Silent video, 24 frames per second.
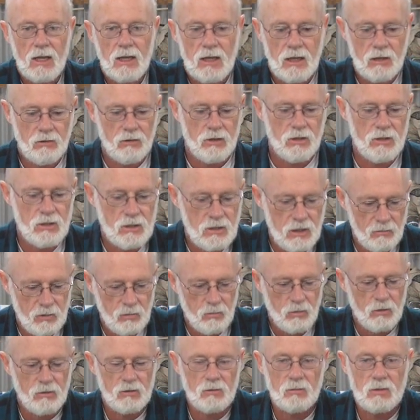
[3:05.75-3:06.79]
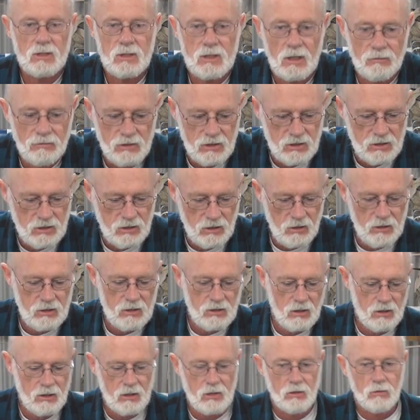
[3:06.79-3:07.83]
Here is, let me move some stuff
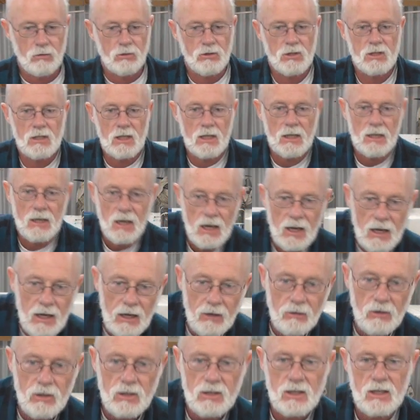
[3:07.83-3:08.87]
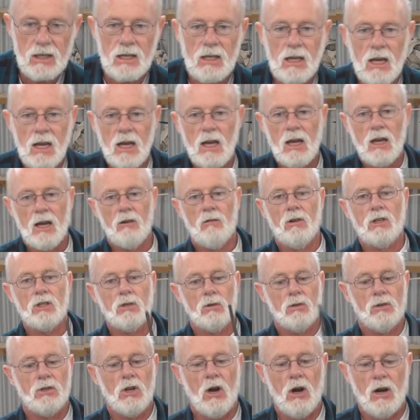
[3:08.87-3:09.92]
aside so you can all see. Here is the
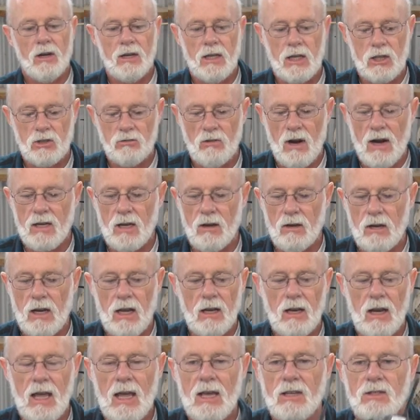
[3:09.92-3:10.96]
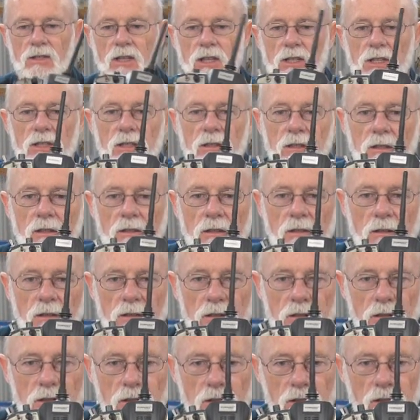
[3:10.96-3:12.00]
original 9X radio, and it has this
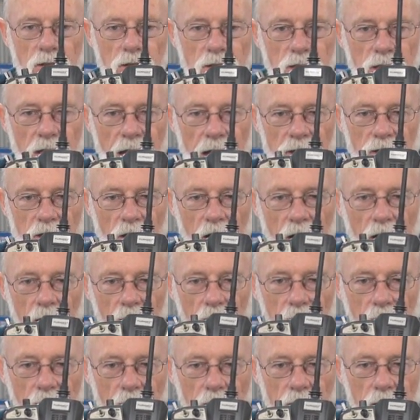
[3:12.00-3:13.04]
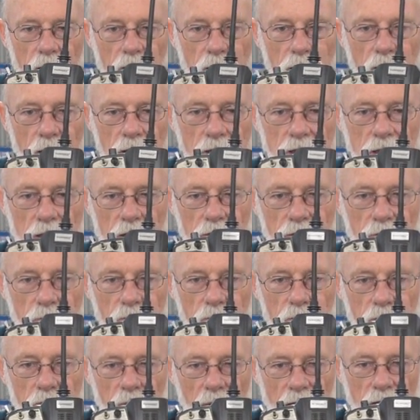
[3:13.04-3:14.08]
tactile set of
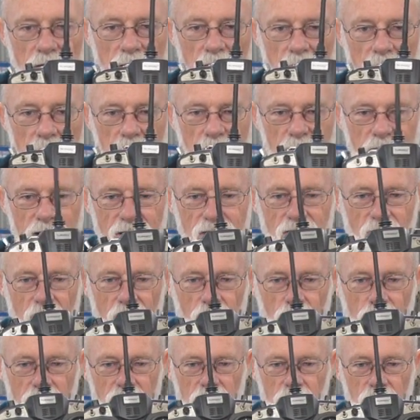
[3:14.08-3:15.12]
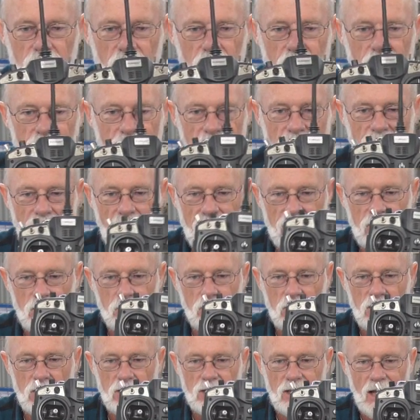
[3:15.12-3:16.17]
buttons down here, but these don't always work. I mean, the tact
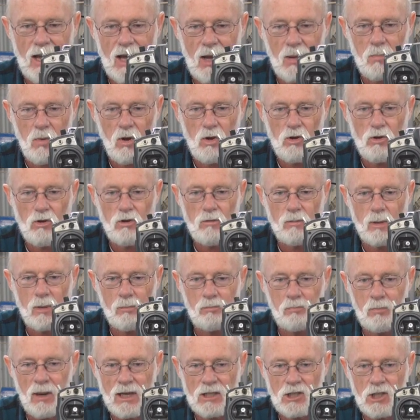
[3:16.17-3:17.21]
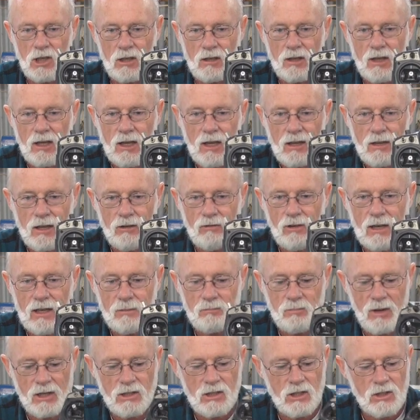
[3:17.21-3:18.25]
switches are uber budget. They're
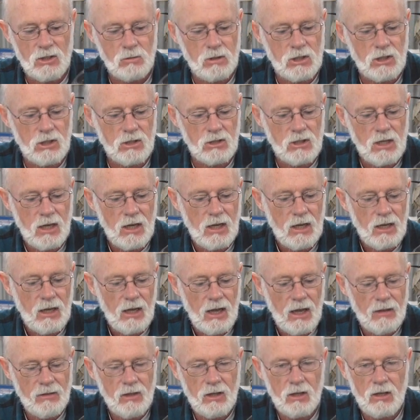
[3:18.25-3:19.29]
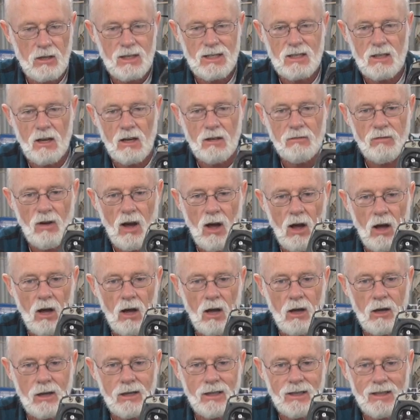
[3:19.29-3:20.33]
really budget switches, and they're not designed for
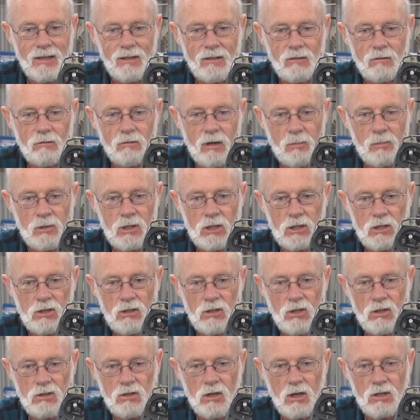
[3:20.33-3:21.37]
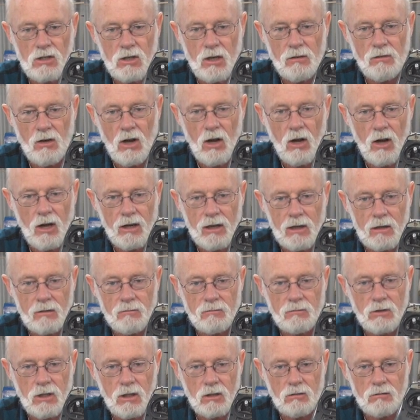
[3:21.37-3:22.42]
high repetition use, not designed for high,
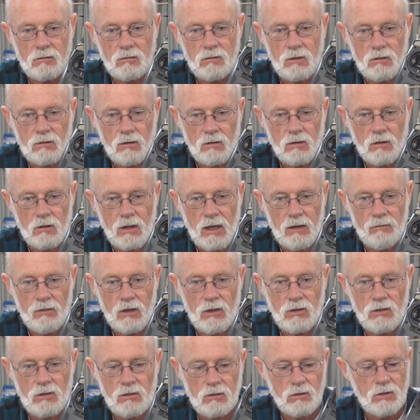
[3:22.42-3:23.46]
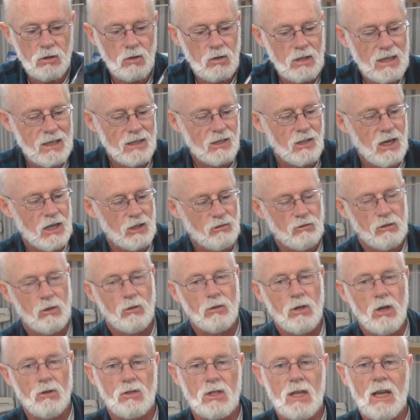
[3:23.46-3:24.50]
heavy duty
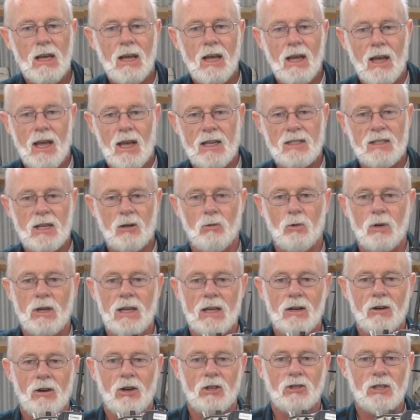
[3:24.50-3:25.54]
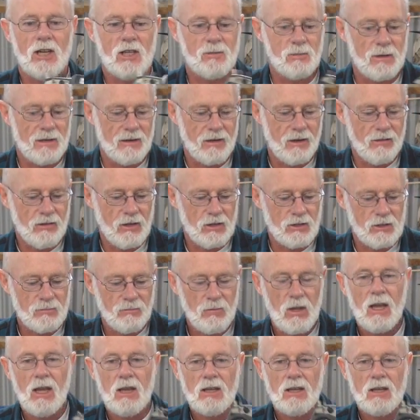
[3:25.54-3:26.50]
industrial use as they will get on a transmitter like this.